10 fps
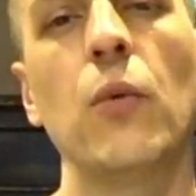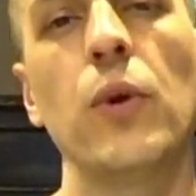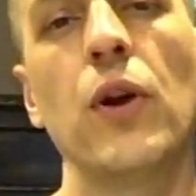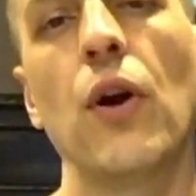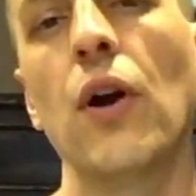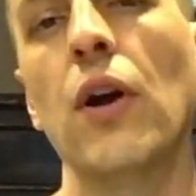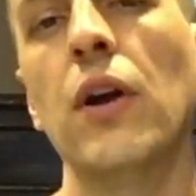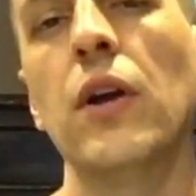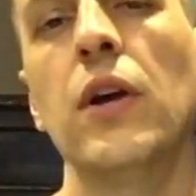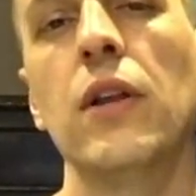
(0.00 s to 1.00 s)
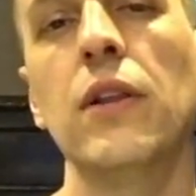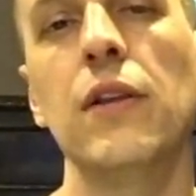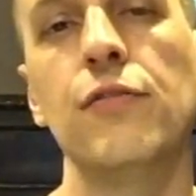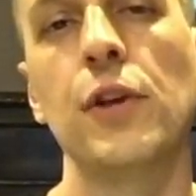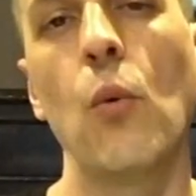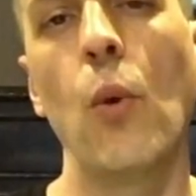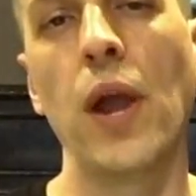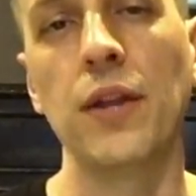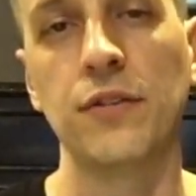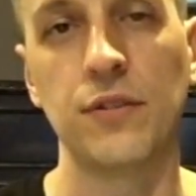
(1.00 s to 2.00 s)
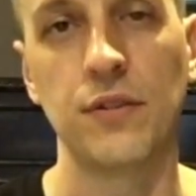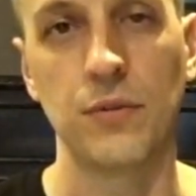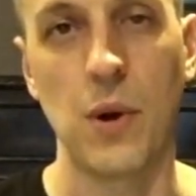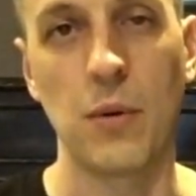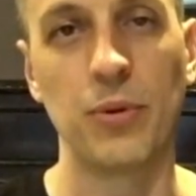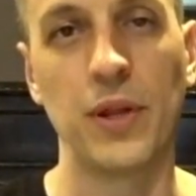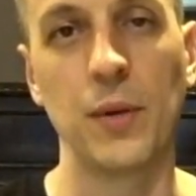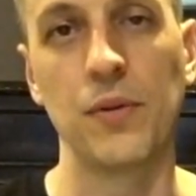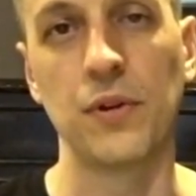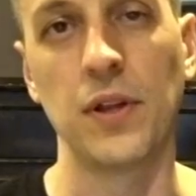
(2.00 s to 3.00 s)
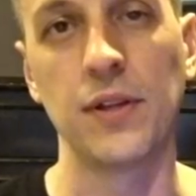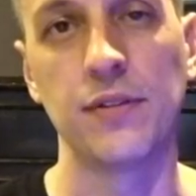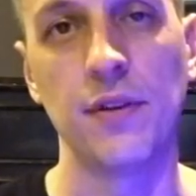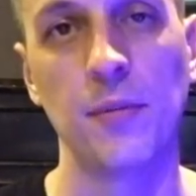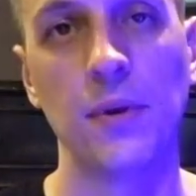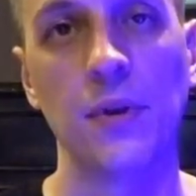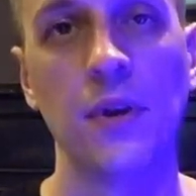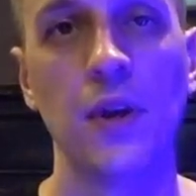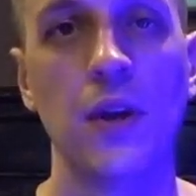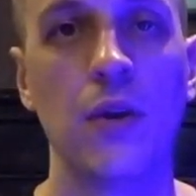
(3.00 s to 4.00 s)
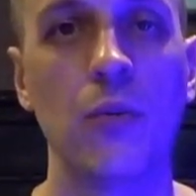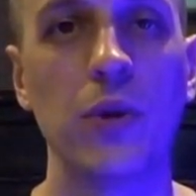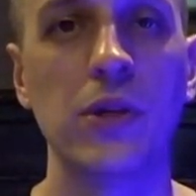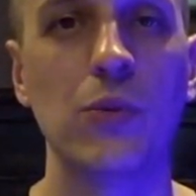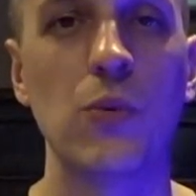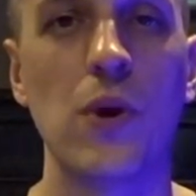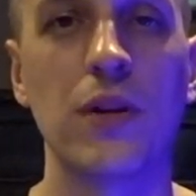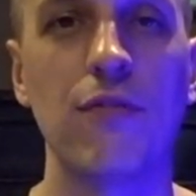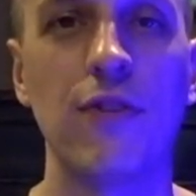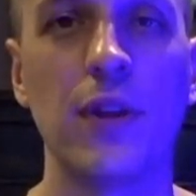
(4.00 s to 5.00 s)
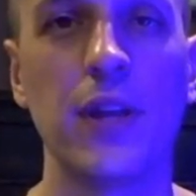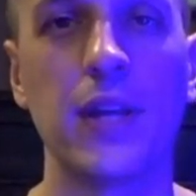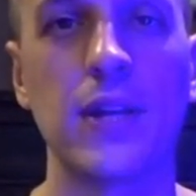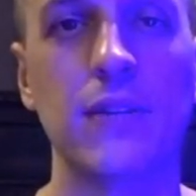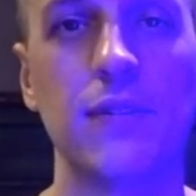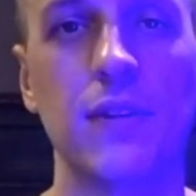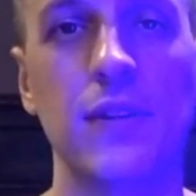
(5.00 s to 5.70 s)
we are lifting weights while we're playing with our lightsaber. We we want to feel like it's a